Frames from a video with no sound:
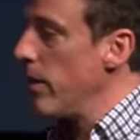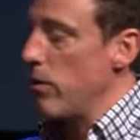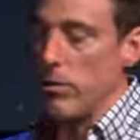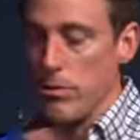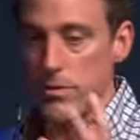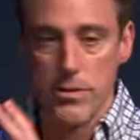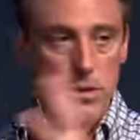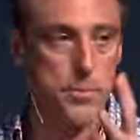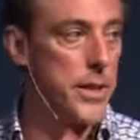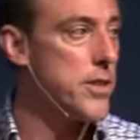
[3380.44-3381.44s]
whole
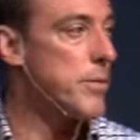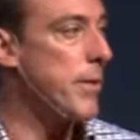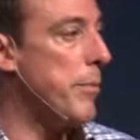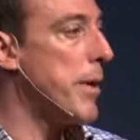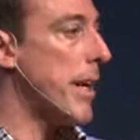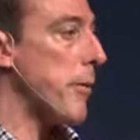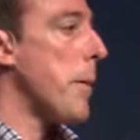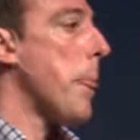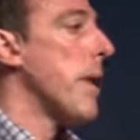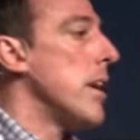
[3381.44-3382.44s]
speech. But anyway,
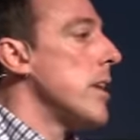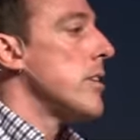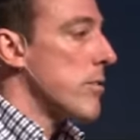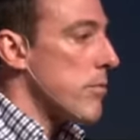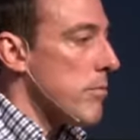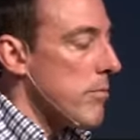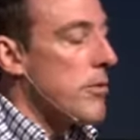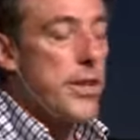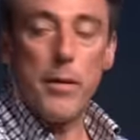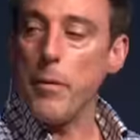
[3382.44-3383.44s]

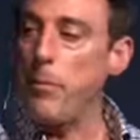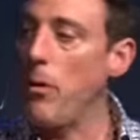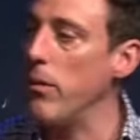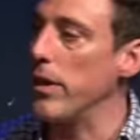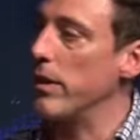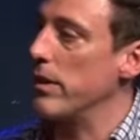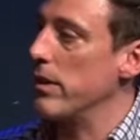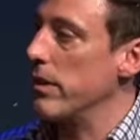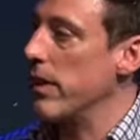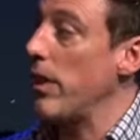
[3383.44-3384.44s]
you get my point.
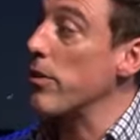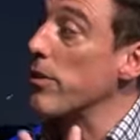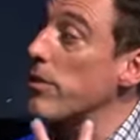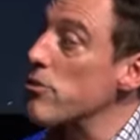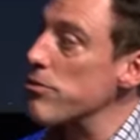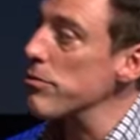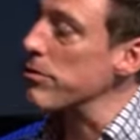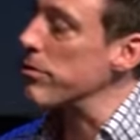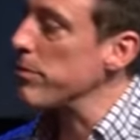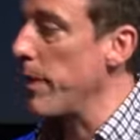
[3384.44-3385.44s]
Like, I learned the
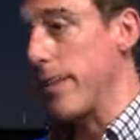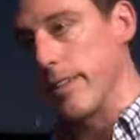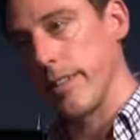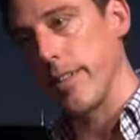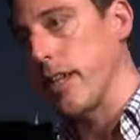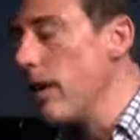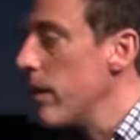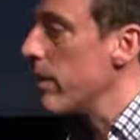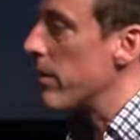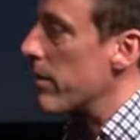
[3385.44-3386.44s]
truth by listening.
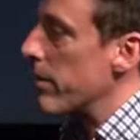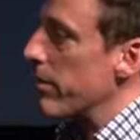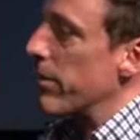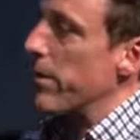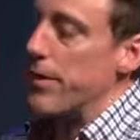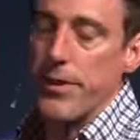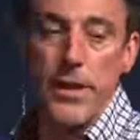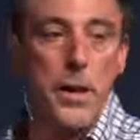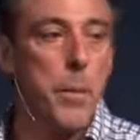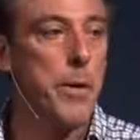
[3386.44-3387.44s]
That kind of thing.
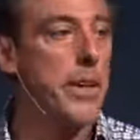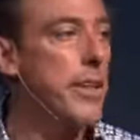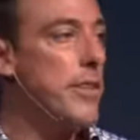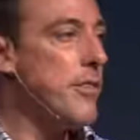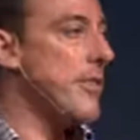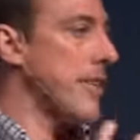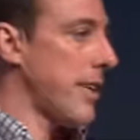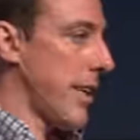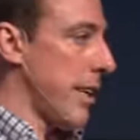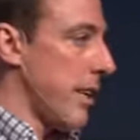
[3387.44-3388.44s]
But here's the
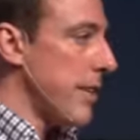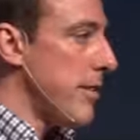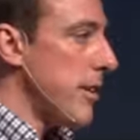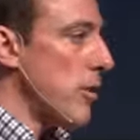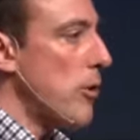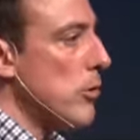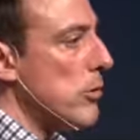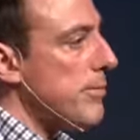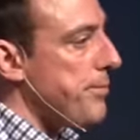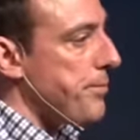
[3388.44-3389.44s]
thing. Listening to who?
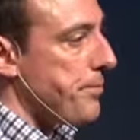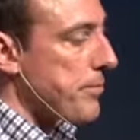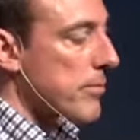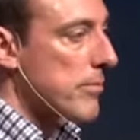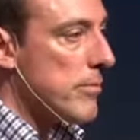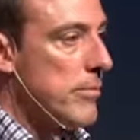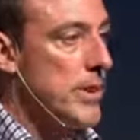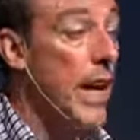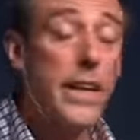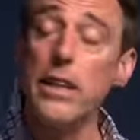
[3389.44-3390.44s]

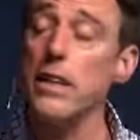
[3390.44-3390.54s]
I didn't